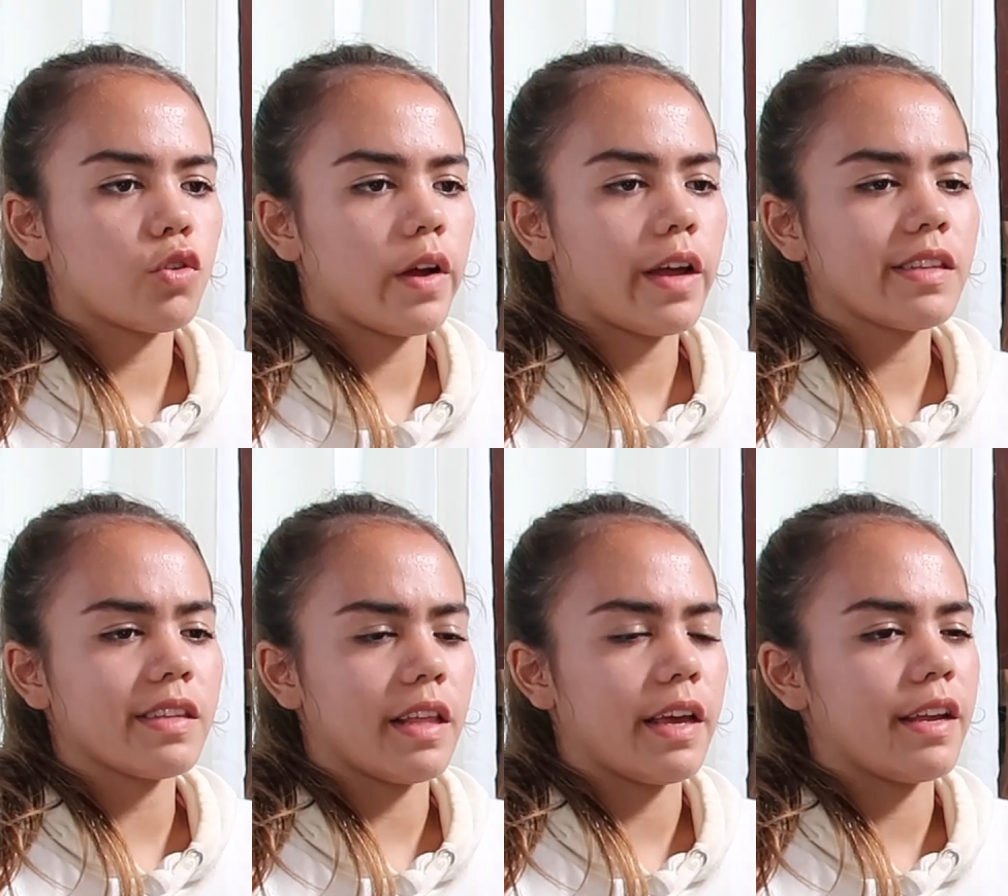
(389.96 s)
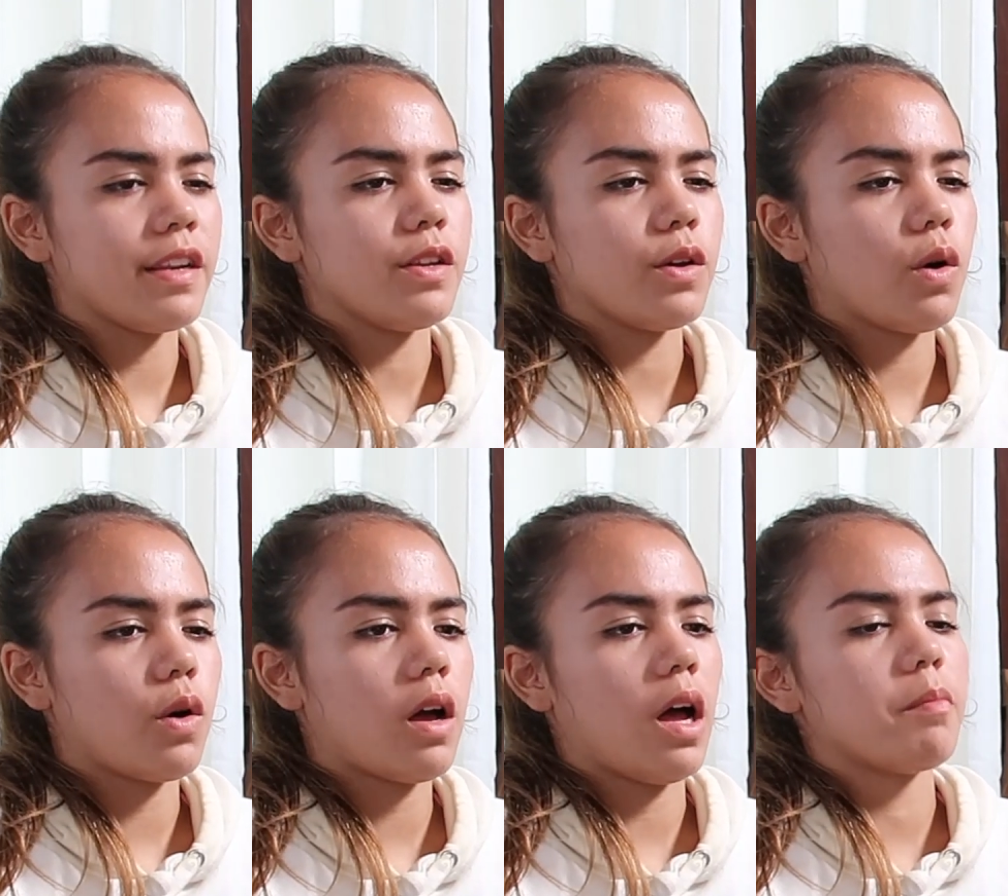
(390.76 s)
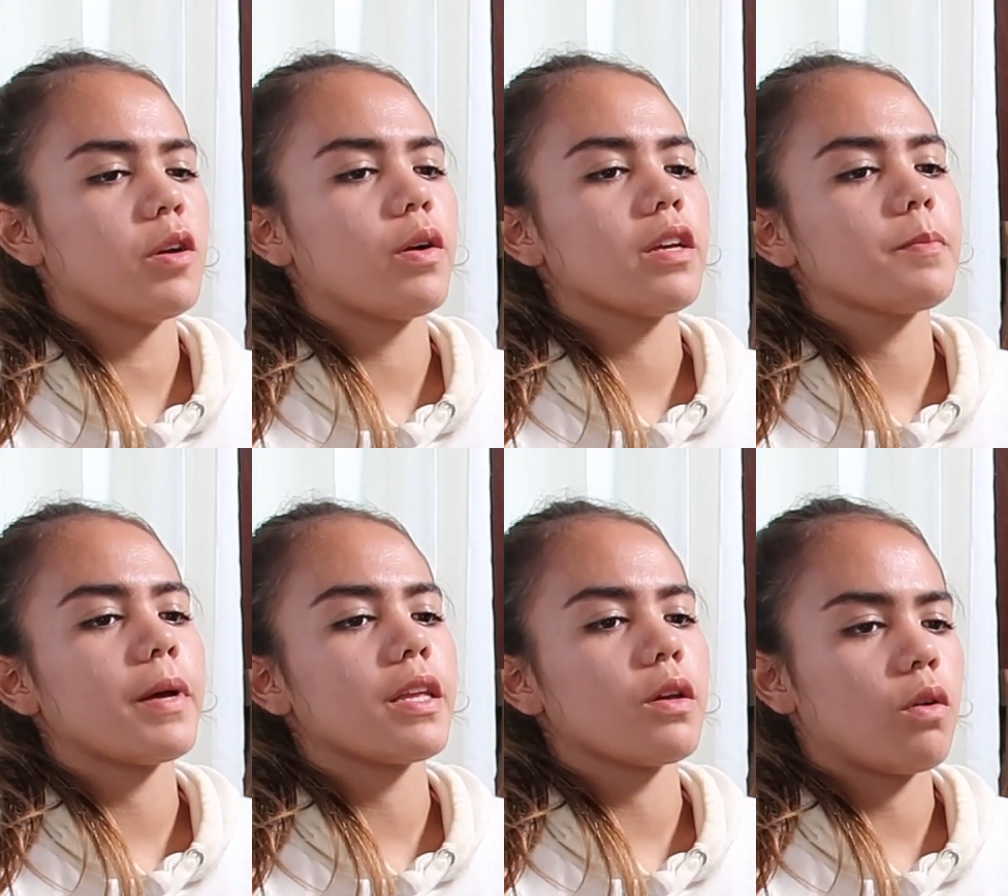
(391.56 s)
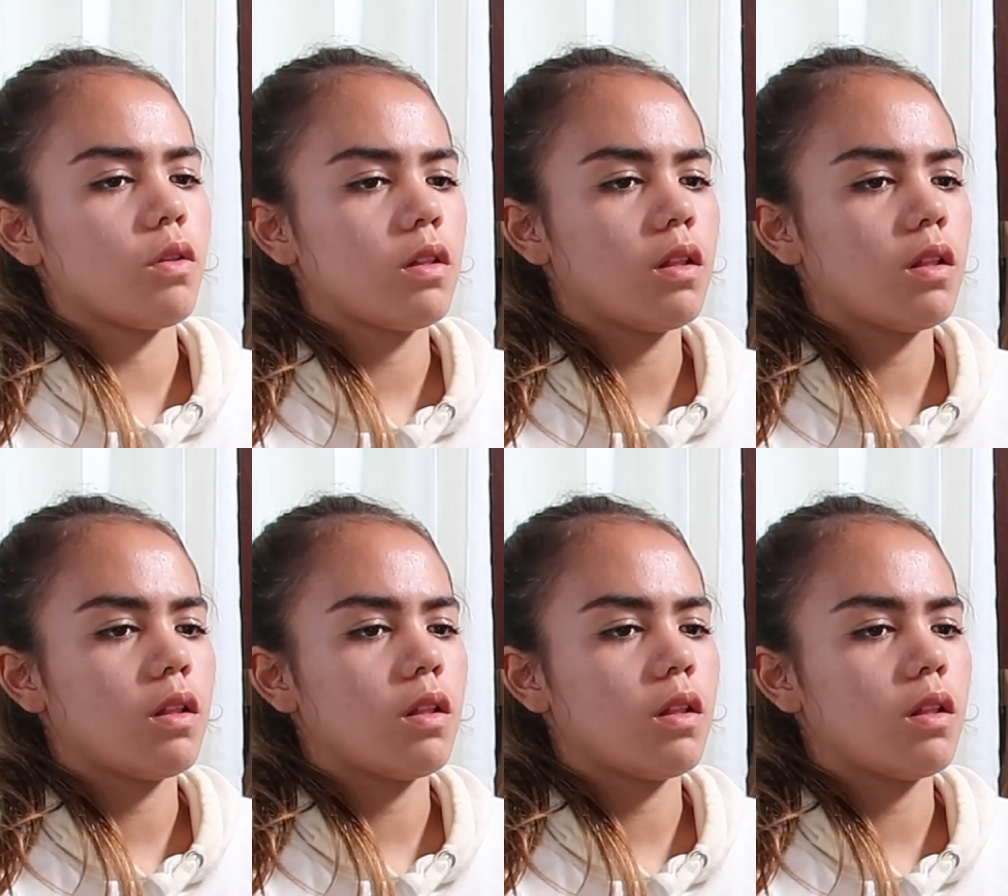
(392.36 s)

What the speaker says: Translate, yo hablo español.